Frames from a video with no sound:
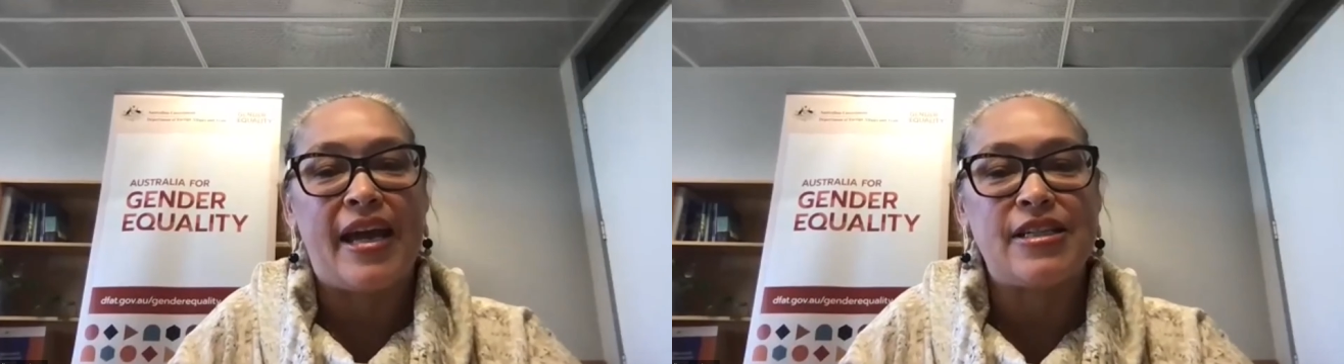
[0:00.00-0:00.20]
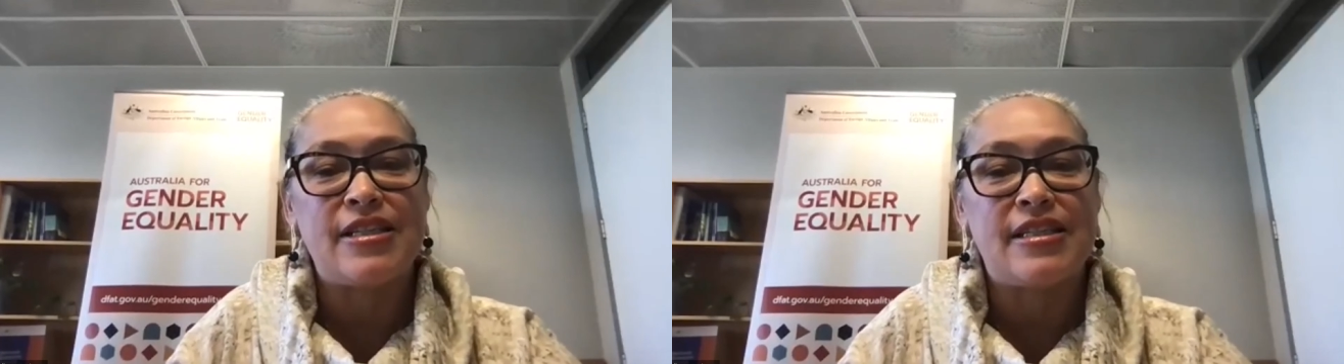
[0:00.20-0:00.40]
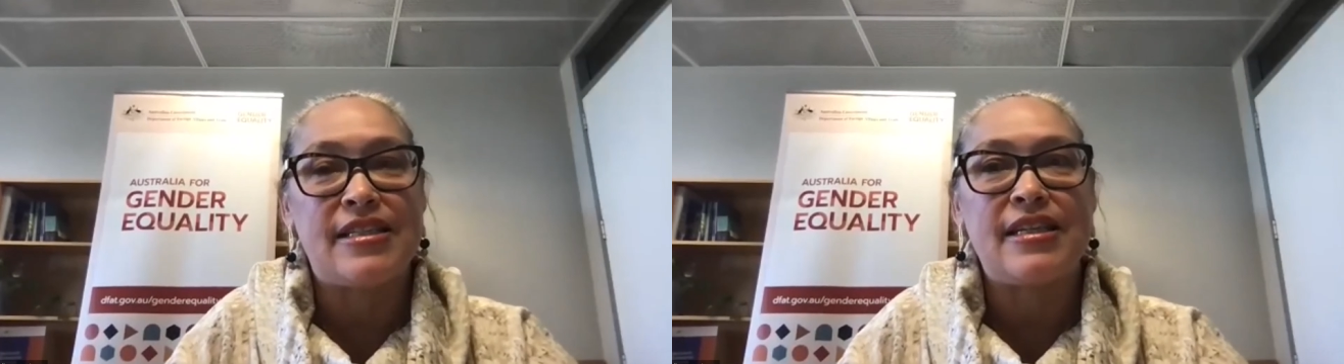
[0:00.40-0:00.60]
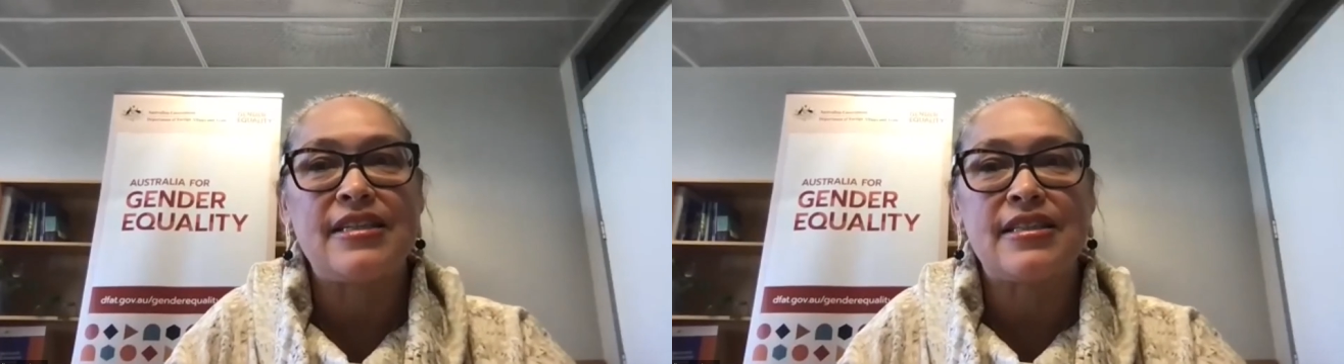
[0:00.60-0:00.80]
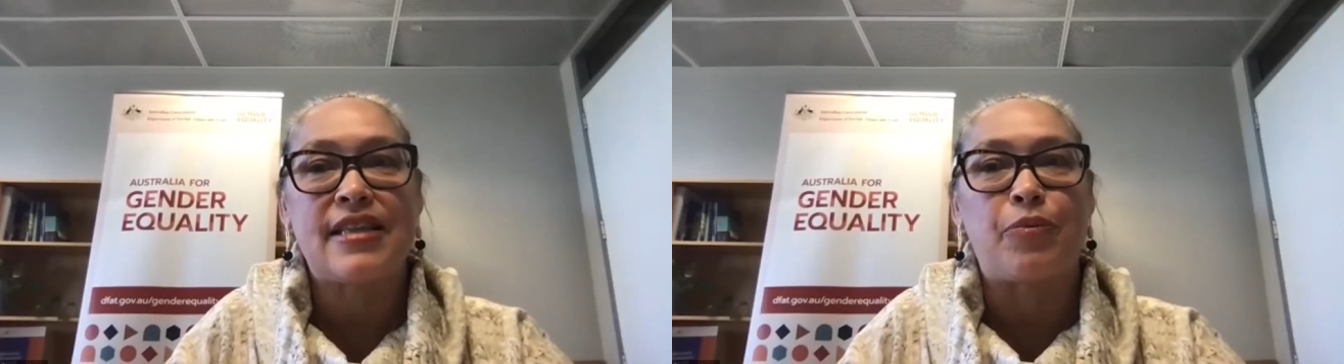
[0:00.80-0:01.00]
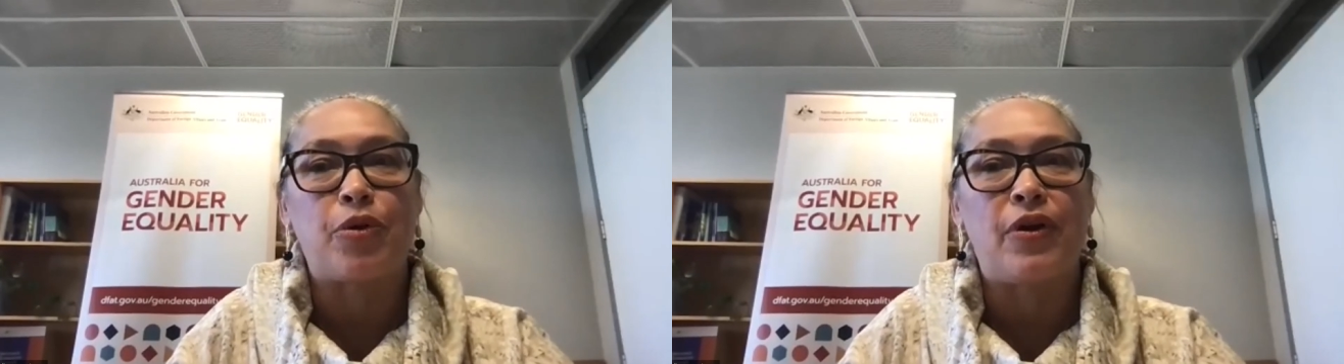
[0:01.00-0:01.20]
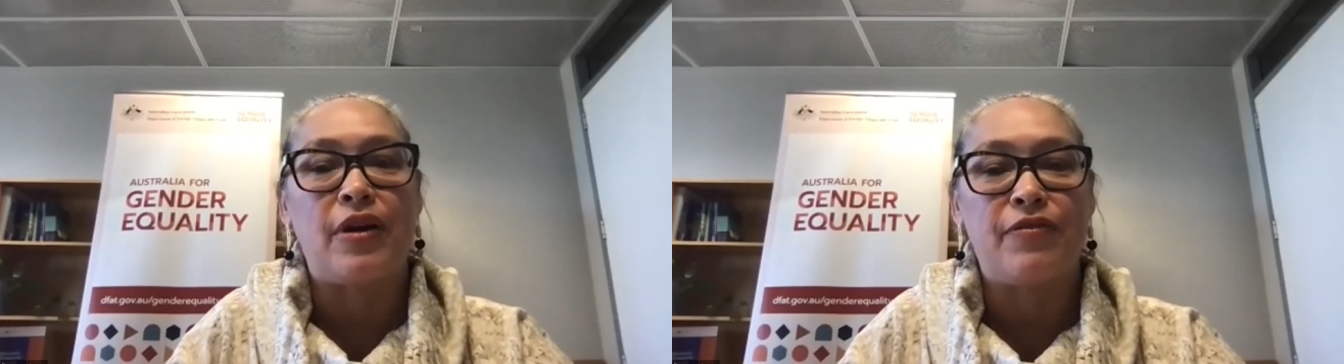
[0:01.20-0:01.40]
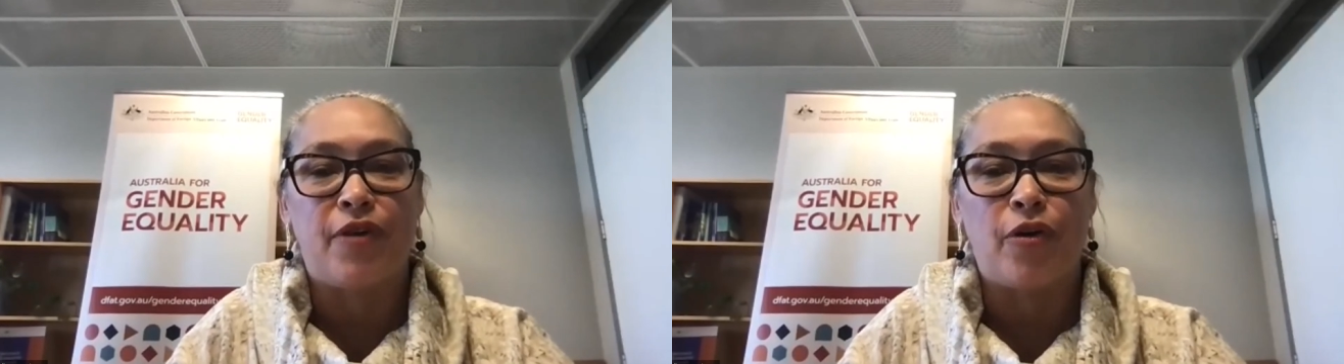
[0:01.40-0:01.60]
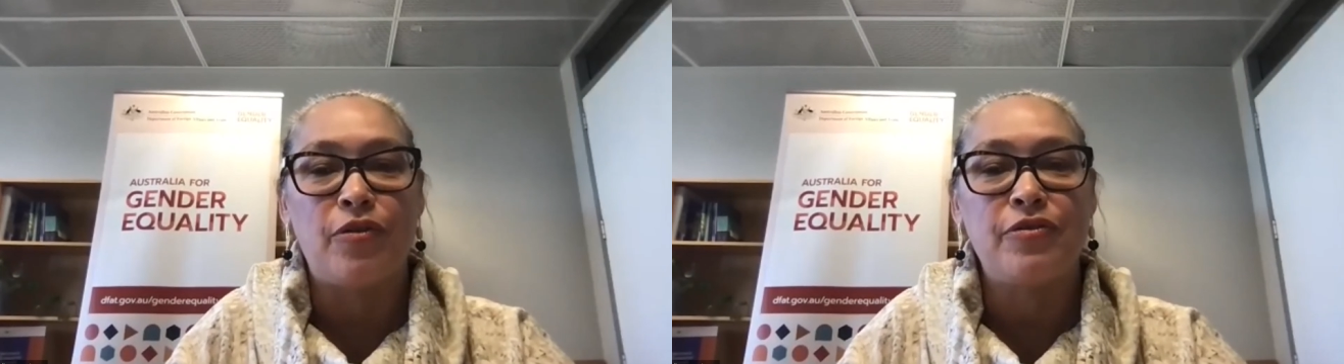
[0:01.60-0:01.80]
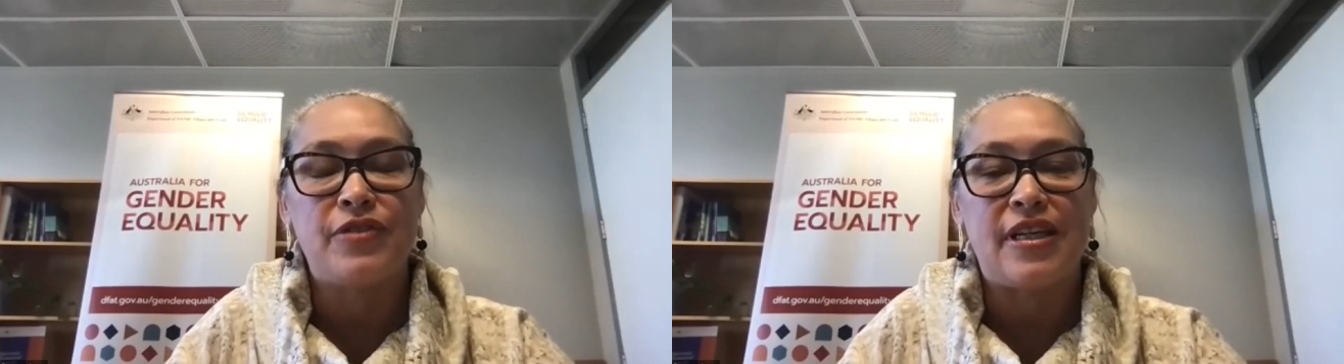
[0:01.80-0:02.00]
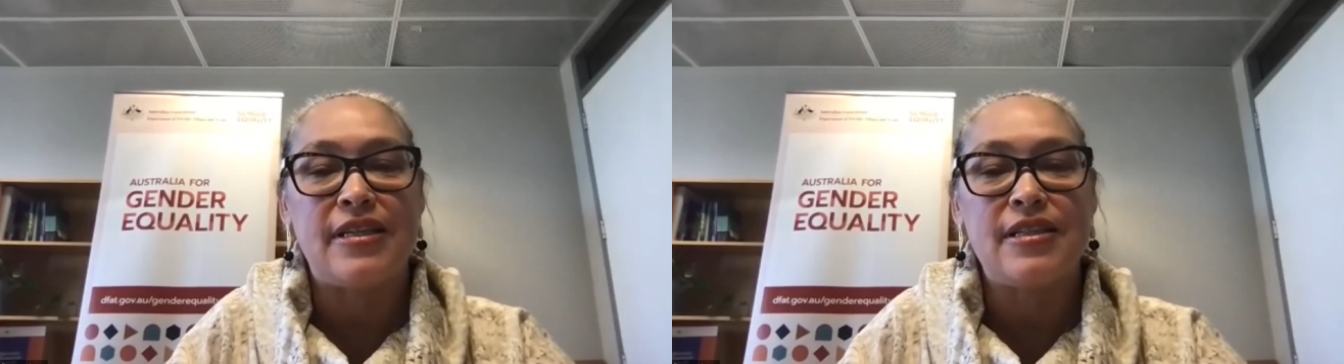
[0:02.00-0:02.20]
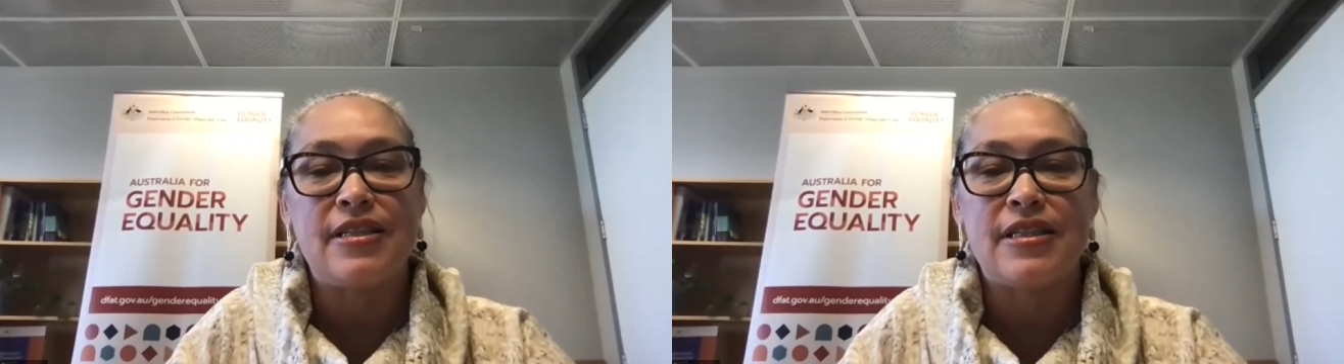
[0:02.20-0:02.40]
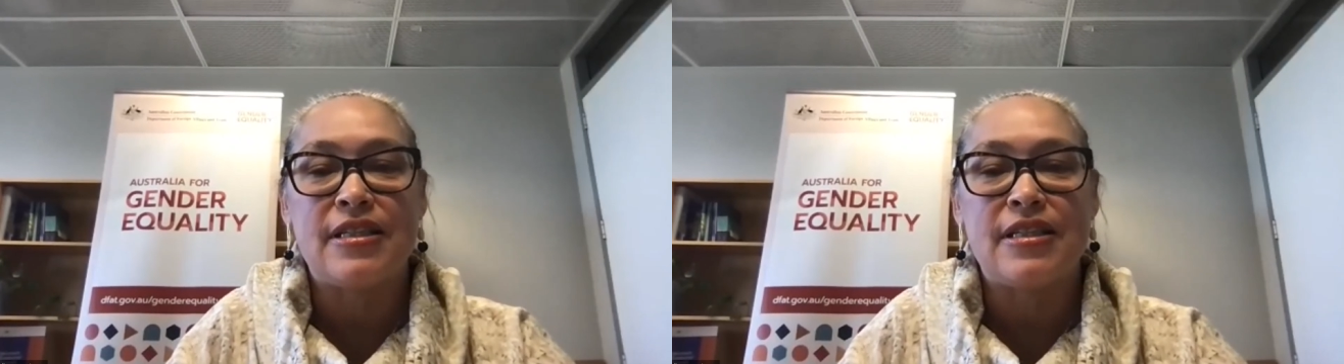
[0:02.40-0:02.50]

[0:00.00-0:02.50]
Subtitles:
agencies that were involved in